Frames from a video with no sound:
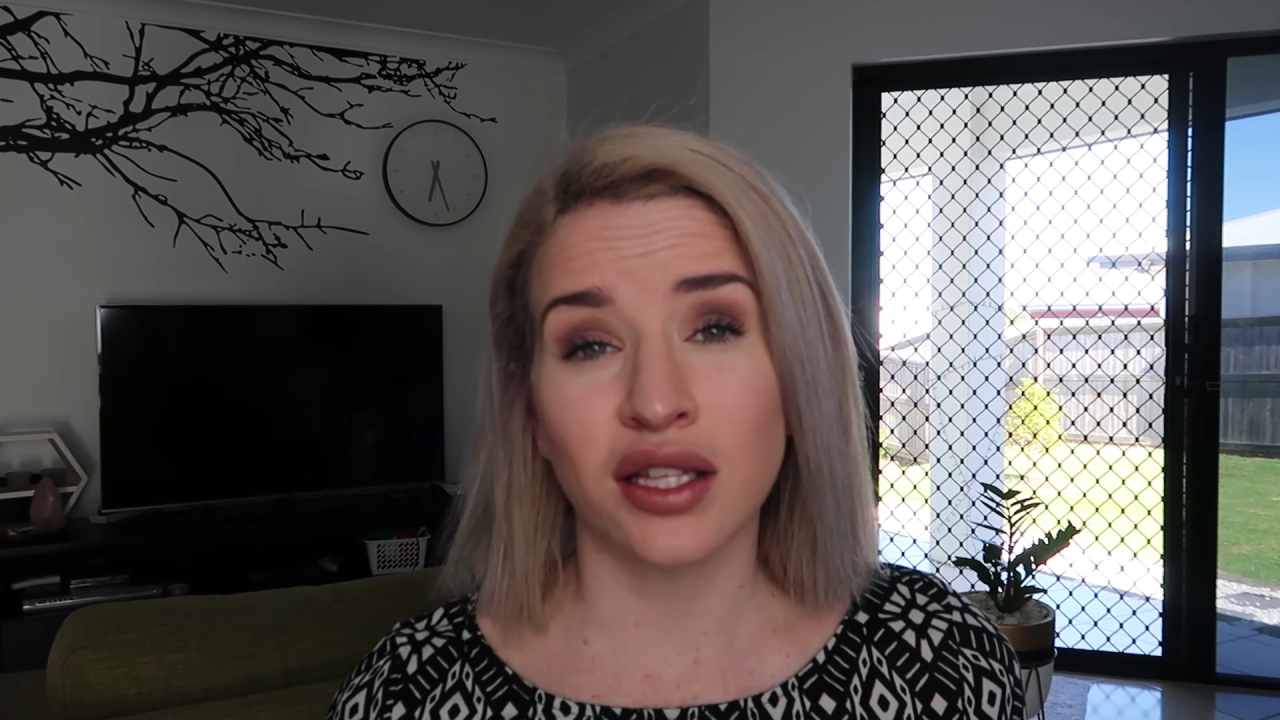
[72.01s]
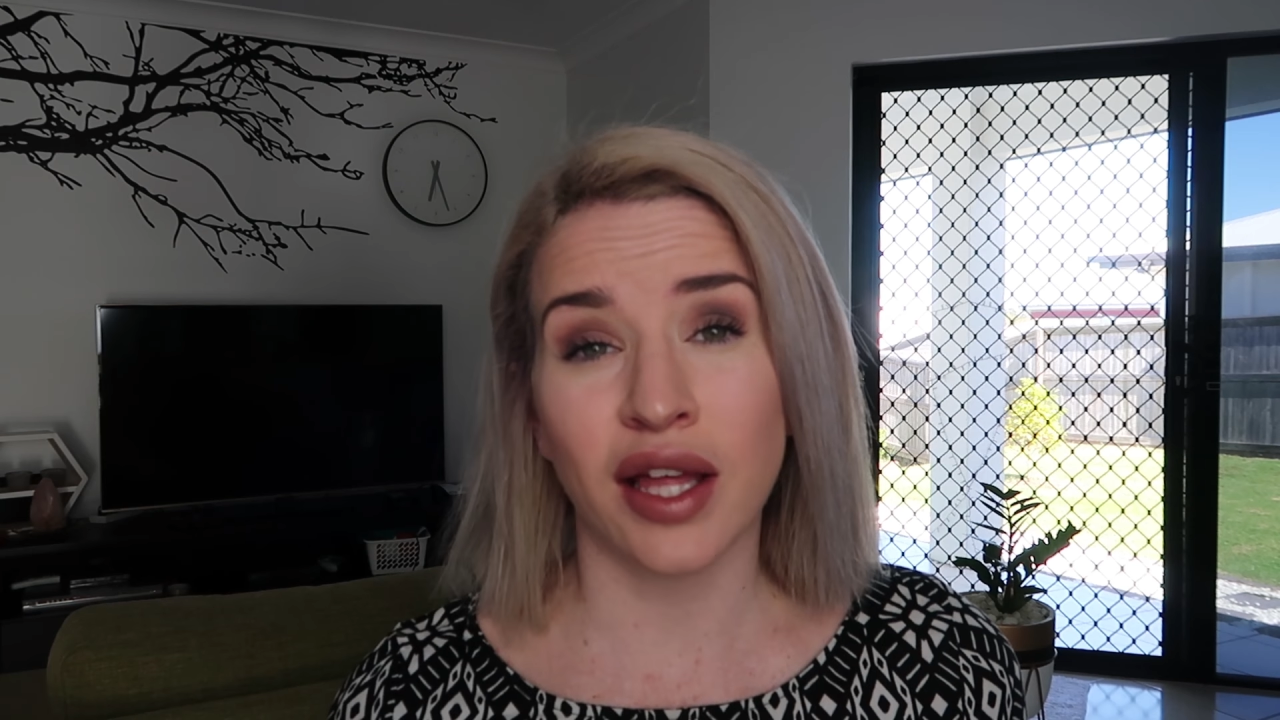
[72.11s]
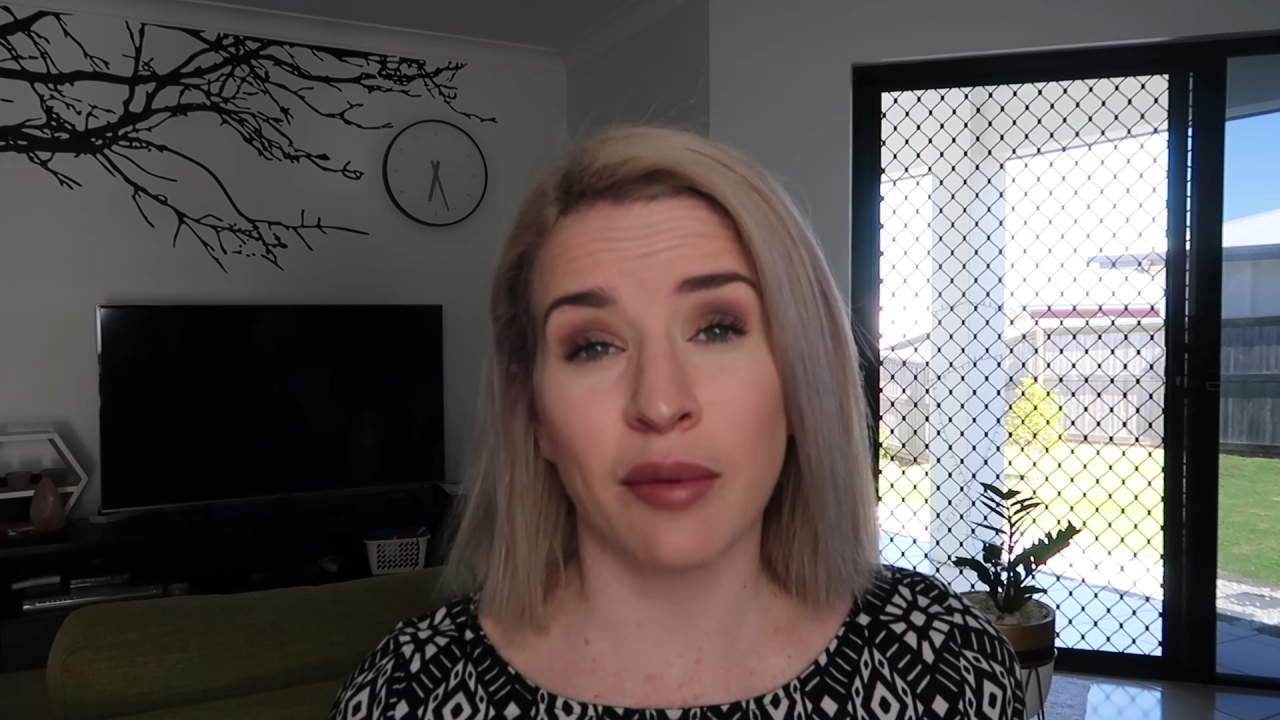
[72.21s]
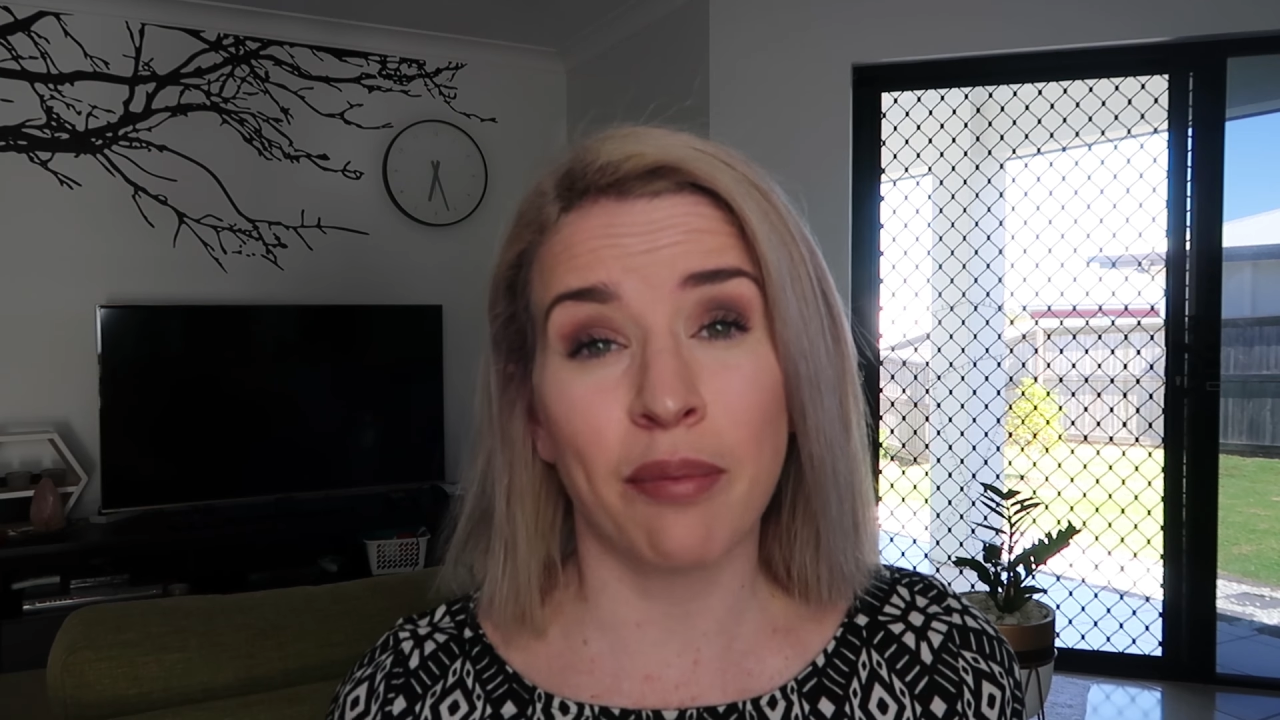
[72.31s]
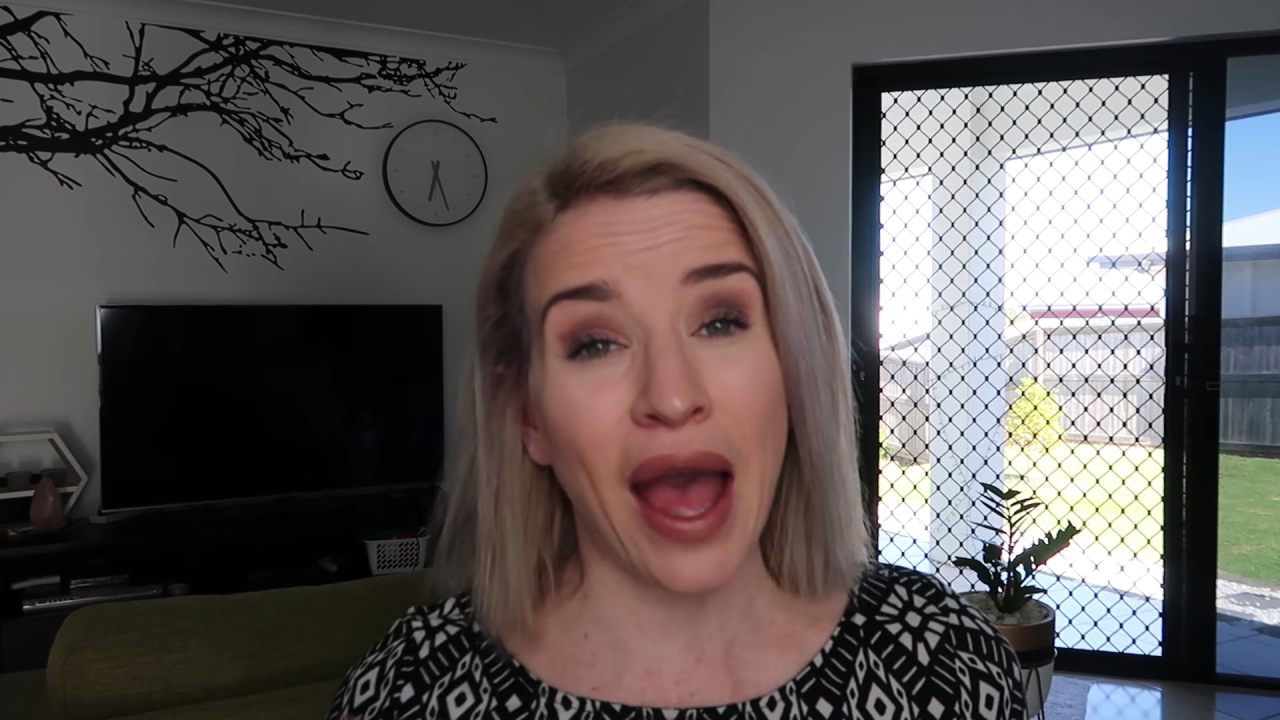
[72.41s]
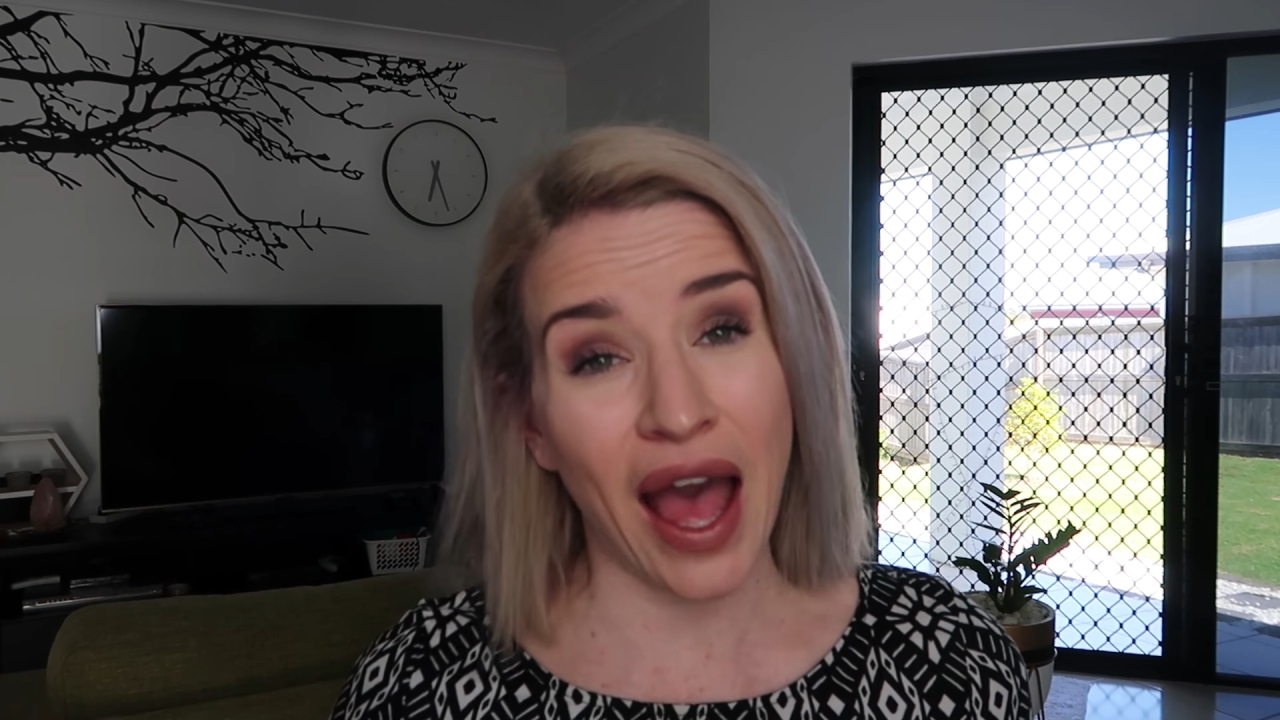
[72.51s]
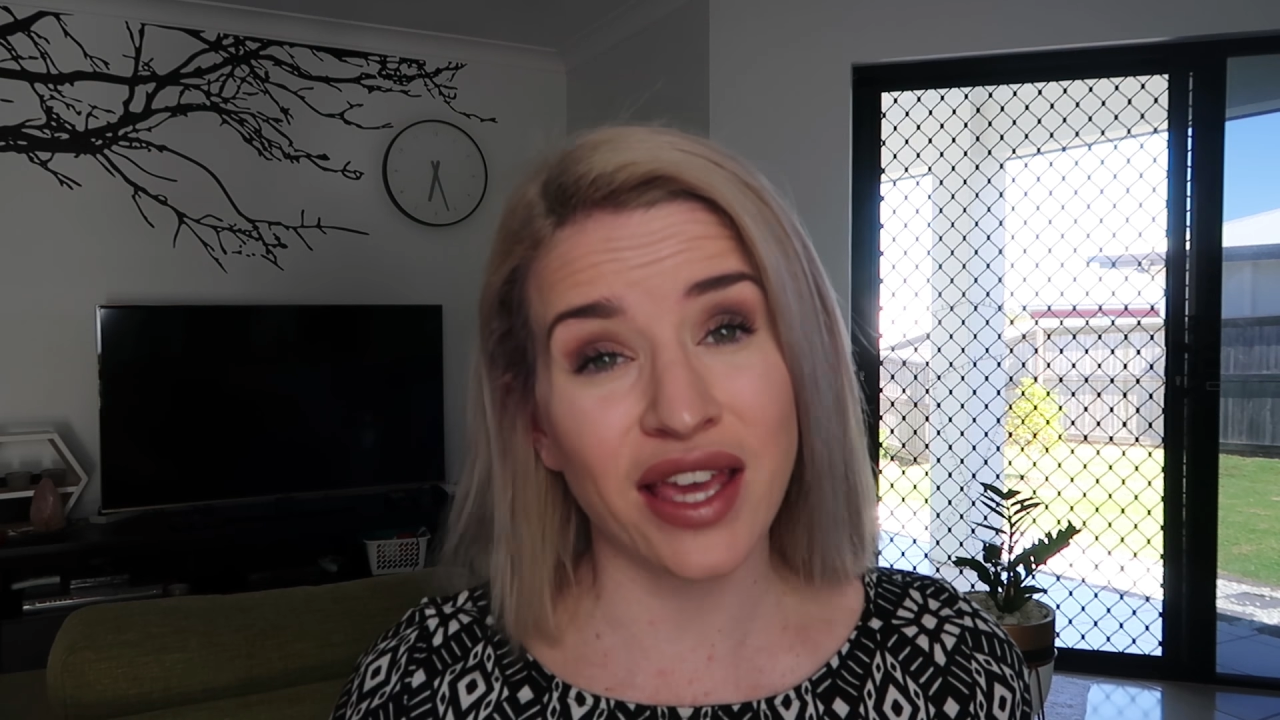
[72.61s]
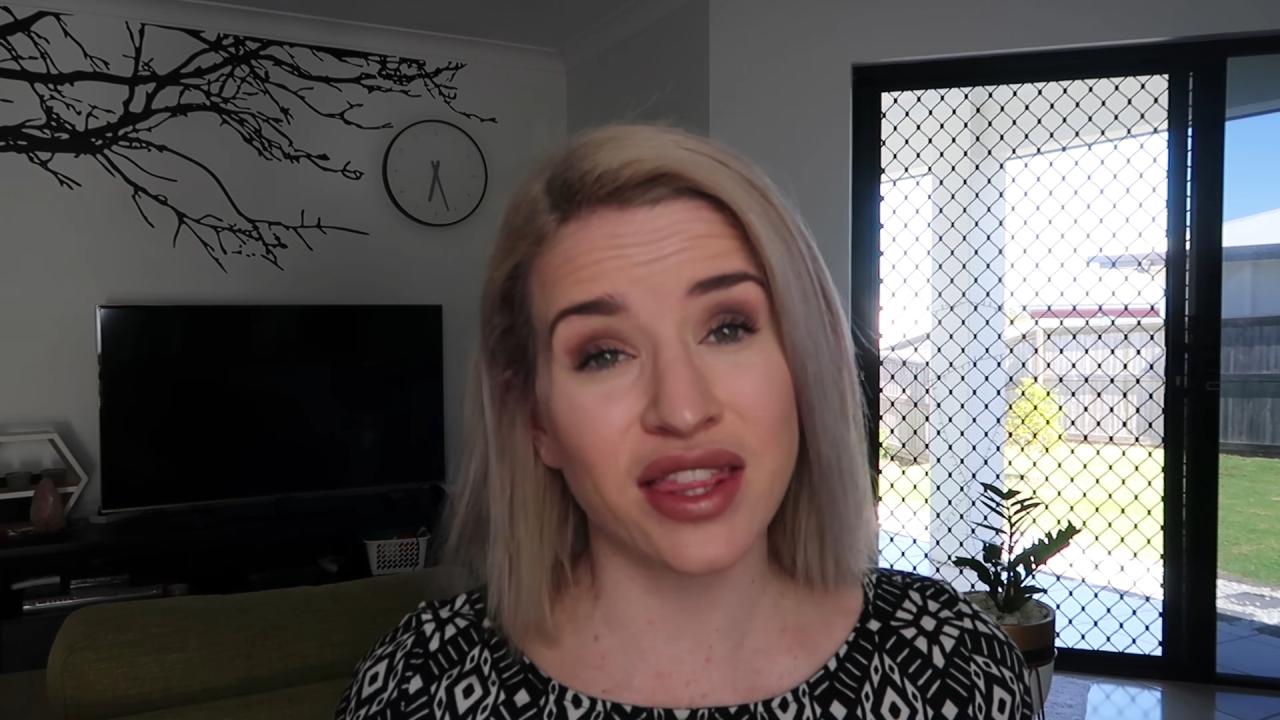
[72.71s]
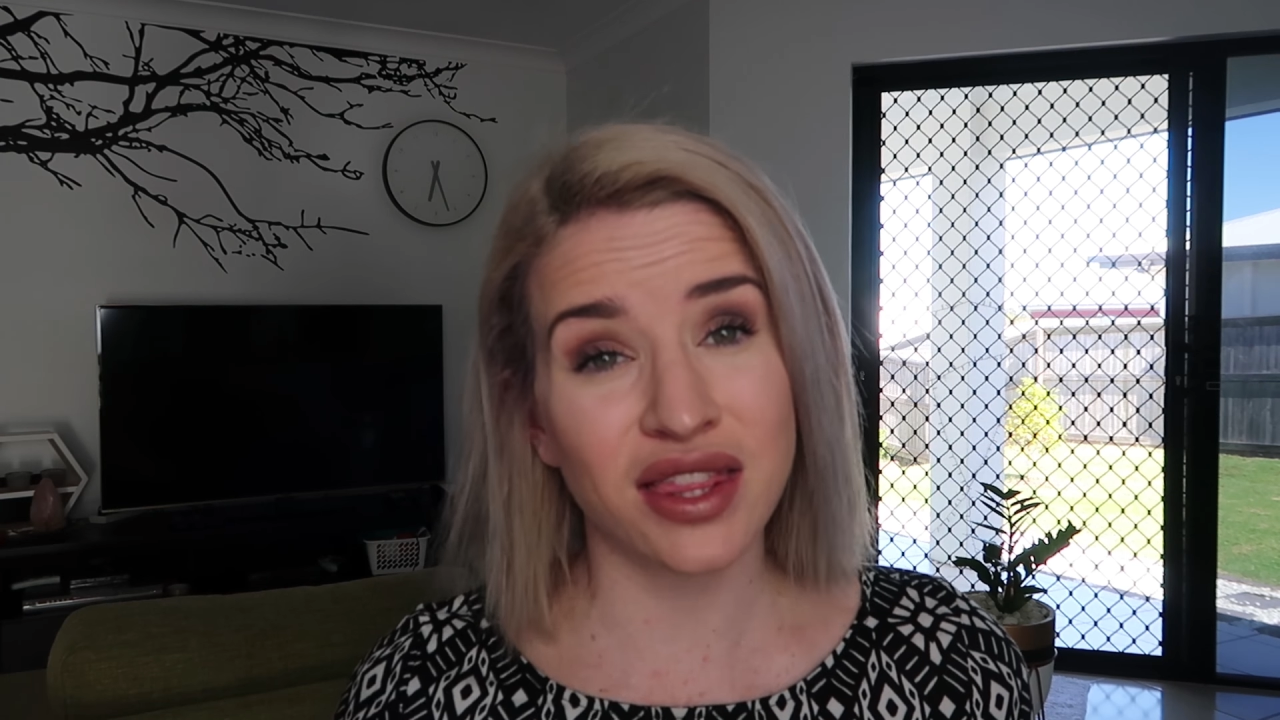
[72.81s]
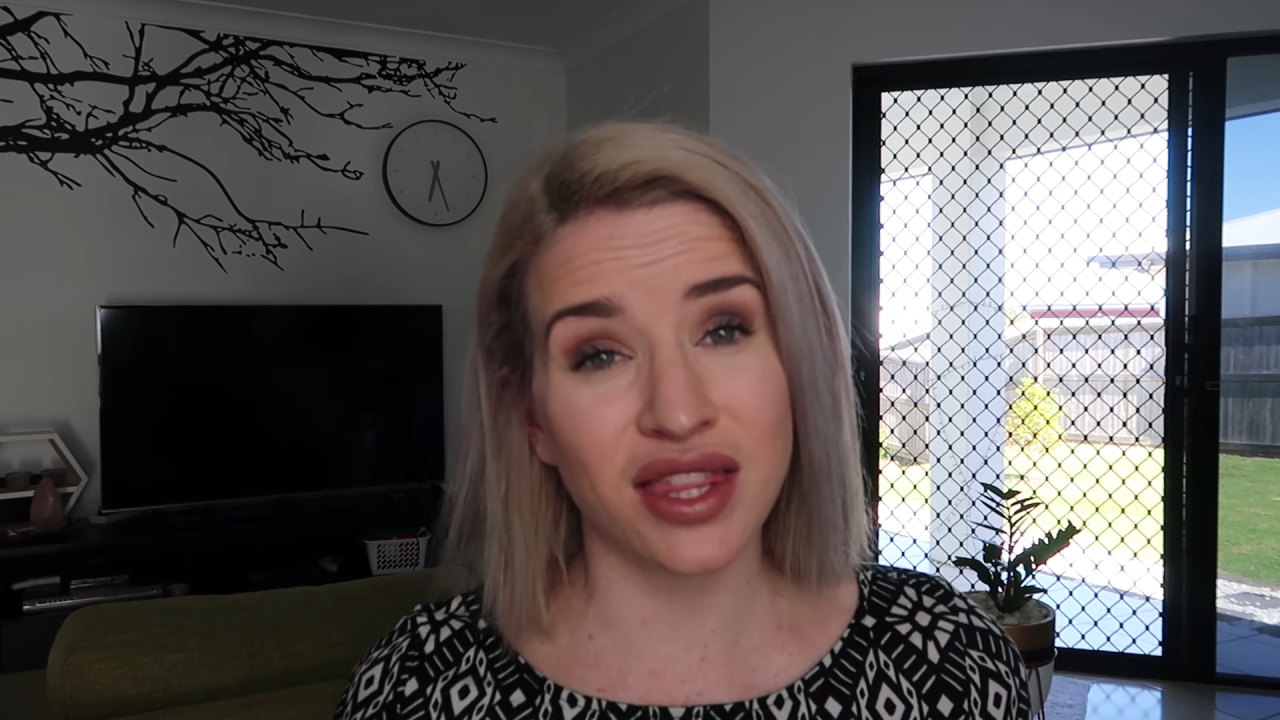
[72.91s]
like pack